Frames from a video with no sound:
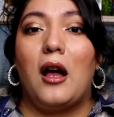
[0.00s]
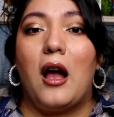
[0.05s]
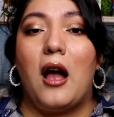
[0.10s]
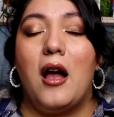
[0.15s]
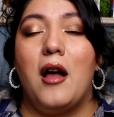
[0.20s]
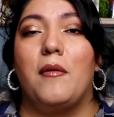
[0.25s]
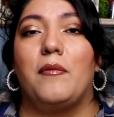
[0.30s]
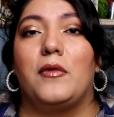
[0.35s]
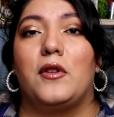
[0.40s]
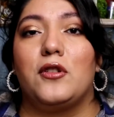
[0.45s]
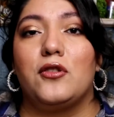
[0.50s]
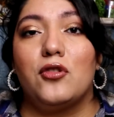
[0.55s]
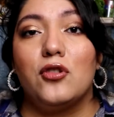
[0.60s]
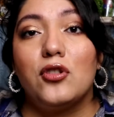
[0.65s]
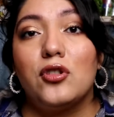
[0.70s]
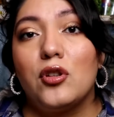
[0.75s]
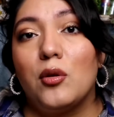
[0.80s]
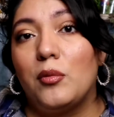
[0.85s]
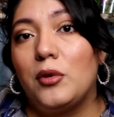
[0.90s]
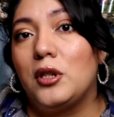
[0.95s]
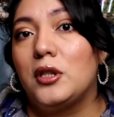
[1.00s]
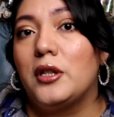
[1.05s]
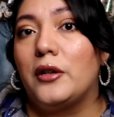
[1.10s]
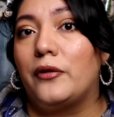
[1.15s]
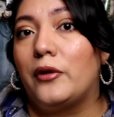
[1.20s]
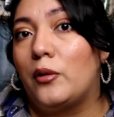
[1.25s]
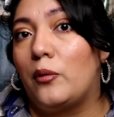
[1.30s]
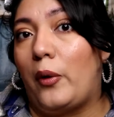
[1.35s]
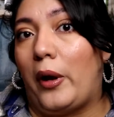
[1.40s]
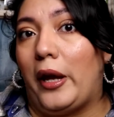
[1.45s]
There's just so many
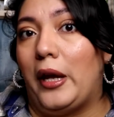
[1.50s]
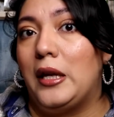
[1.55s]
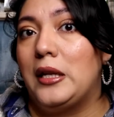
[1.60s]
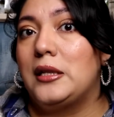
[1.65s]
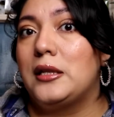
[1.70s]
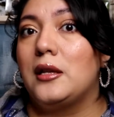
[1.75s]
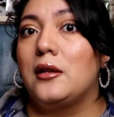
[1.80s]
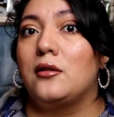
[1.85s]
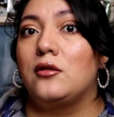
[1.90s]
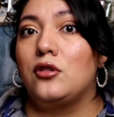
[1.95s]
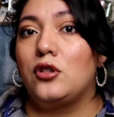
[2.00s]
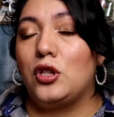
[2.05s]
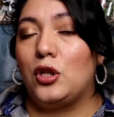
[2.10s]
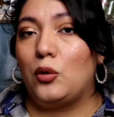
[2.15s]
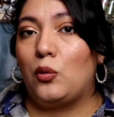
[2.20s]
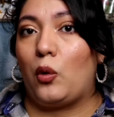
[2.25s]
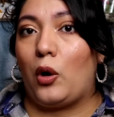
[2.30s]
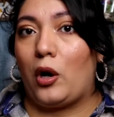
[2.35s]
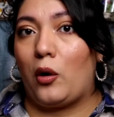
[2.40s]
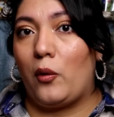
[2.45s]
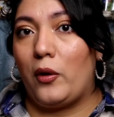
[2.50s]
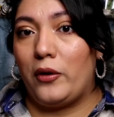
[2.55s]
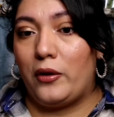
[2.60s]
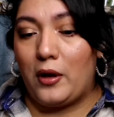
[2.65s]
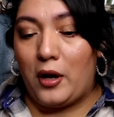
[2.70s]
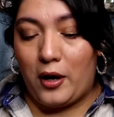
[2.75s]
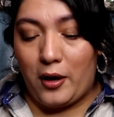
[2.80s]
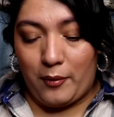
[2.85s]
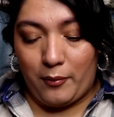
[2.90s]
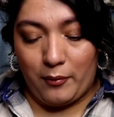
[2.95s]
different ways to work with
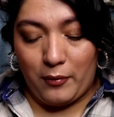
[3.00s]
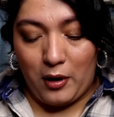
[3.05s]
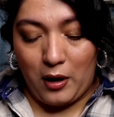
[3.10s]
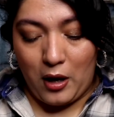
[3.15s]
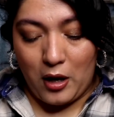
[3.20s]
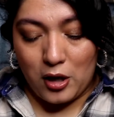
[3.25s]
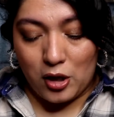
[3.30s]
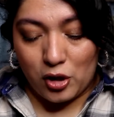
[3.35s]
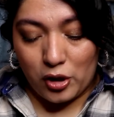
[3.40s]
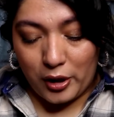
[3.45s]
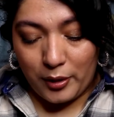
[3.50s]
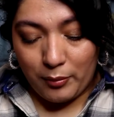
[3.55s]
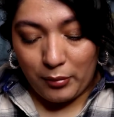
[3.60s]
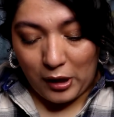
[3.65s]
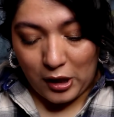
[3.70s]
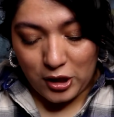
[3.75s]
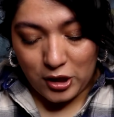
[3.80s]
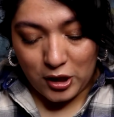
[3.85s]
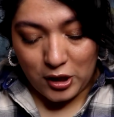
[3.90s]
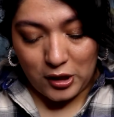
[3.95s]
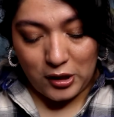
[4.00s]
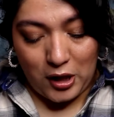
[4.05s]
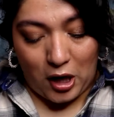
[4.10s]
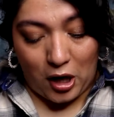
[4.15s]
cream blushes.